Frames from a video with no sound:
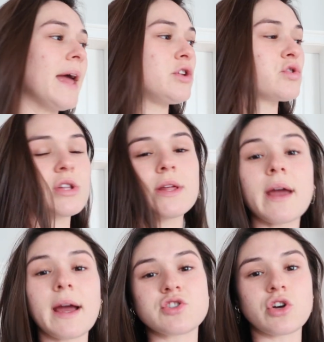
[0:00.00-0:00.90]
And usually
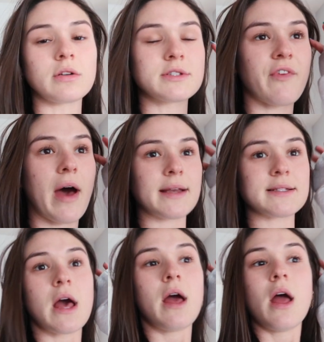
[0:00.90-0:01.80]
like I struggle to
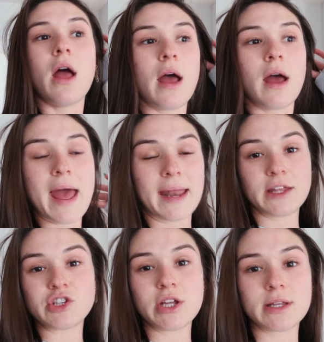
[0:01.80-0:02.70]
find
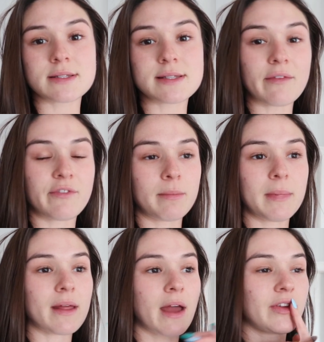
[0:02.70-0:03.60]
any jeans that fit
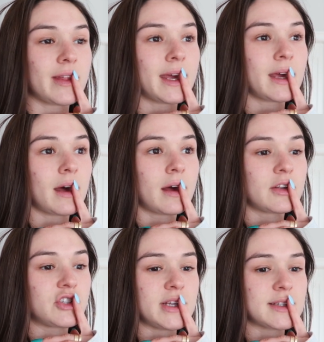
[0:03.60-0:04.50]
me. I feel like
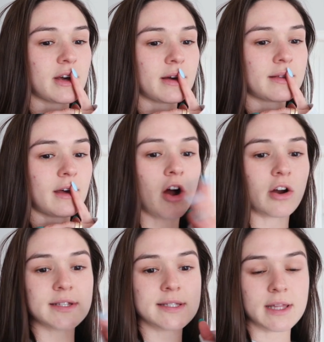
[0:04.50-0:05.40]
jeans are the
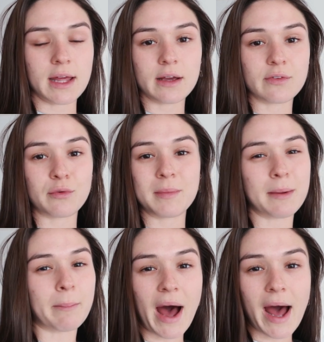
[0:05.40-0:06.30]
hardest thing for me
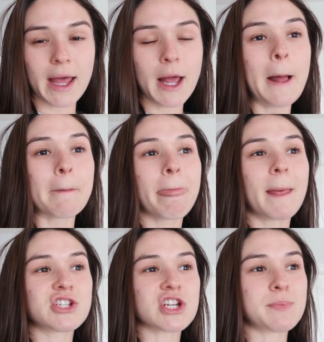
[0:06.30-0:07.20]
to buy
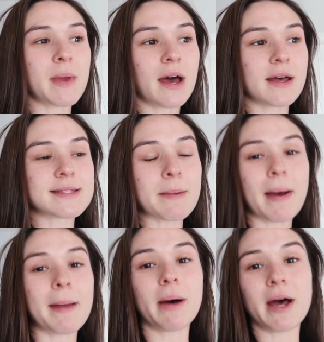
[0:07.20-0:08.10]
just because
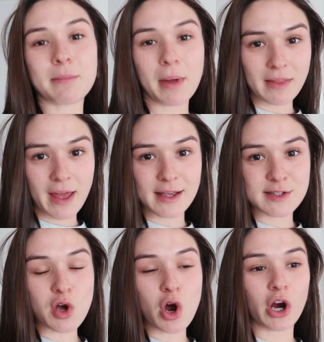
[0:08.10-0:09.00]
my butt and my
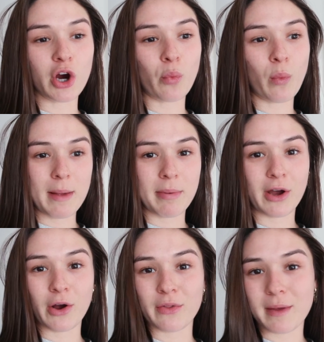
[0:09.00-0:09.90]
legs are way
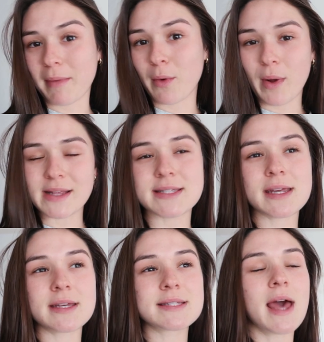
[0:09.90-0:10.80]
bigger than my waist
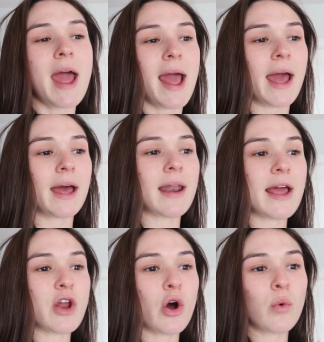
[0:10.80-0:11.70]
is. And I
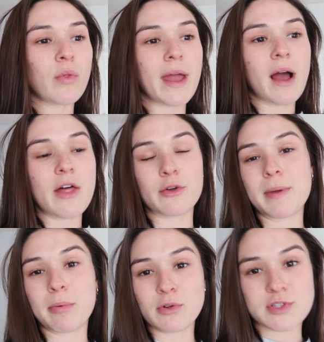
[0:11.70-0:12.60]
know like other
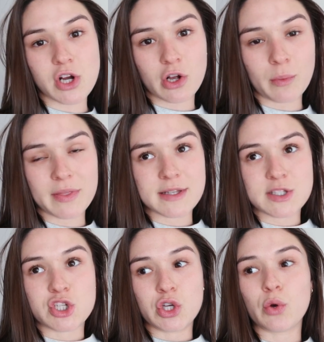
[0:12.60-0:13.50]
people struggle with
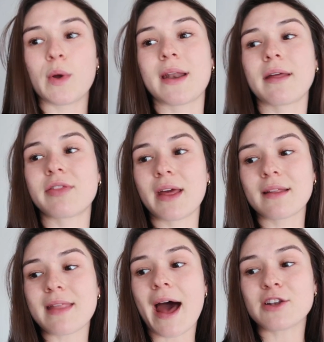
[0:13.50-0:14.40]
this too. And I
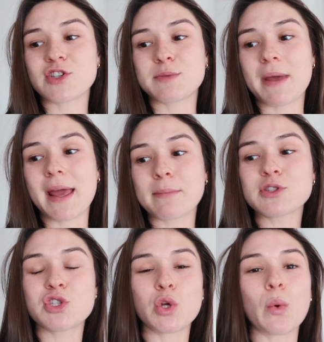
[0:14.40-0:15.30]
think that just being able
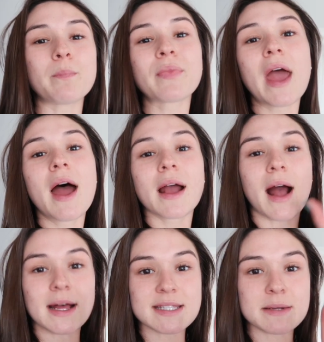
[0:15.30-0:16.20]
to
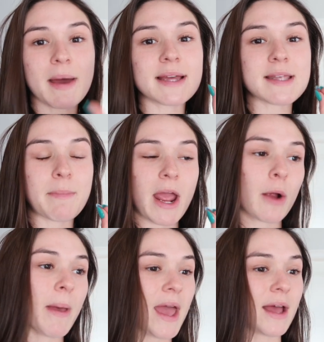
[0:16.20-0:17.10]
customize a pair
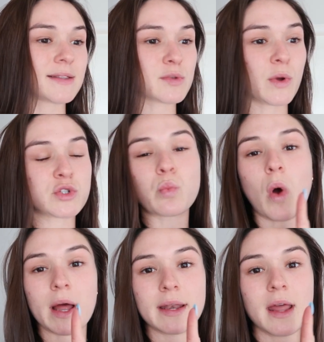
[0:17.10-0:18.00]
of pants, which
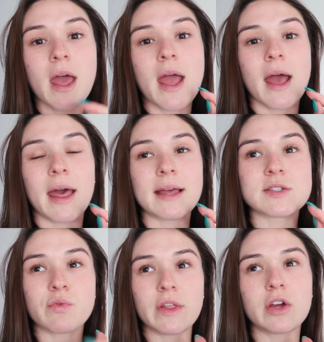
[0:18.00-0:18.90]
one,
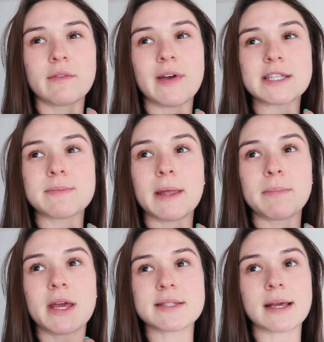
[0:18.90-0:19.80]
is a really good investment
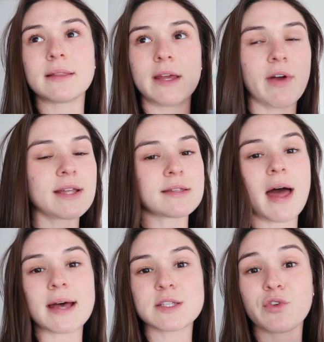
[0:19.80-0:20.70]
because like Levi's
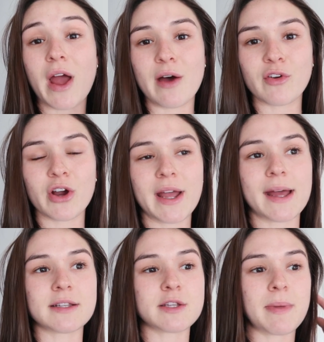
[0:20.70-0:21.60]
last forever
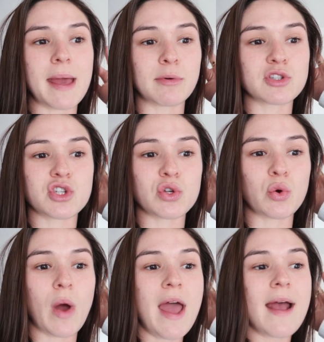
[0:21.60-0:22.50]
and to be able
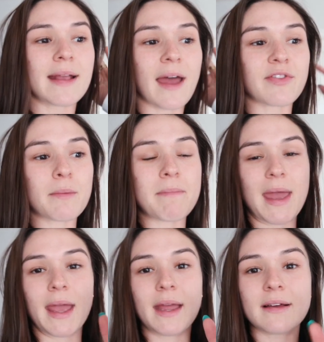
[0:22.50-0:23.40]
to get them
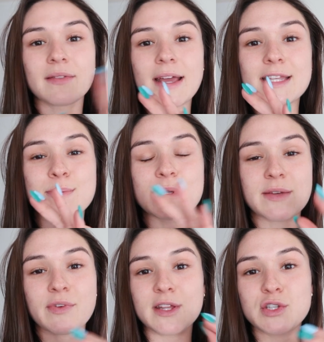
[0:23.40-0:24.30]
made like
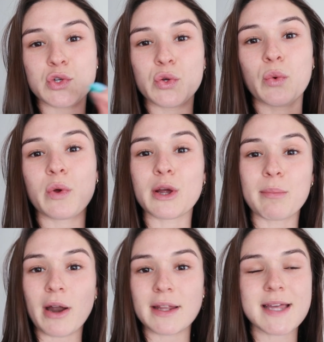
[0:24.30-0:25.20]
specifically to your
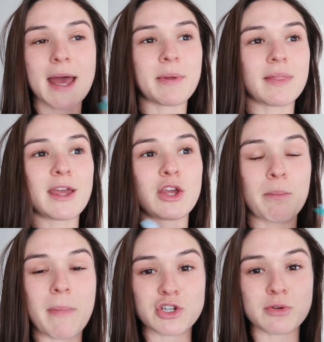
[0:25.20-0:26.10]
body type and like your
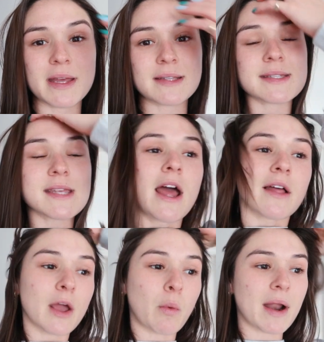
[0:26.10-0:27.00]
measurements,
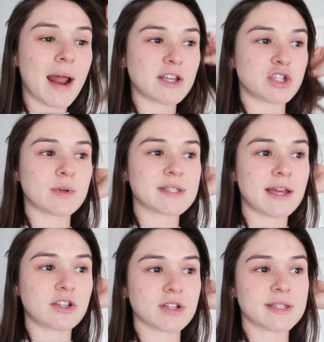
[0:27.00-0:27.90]
like what I do is
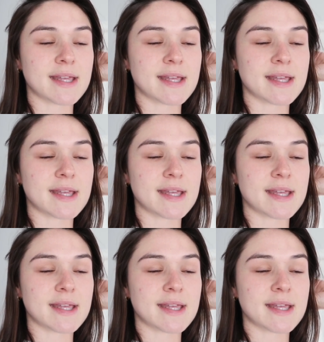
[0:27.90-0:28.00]
I just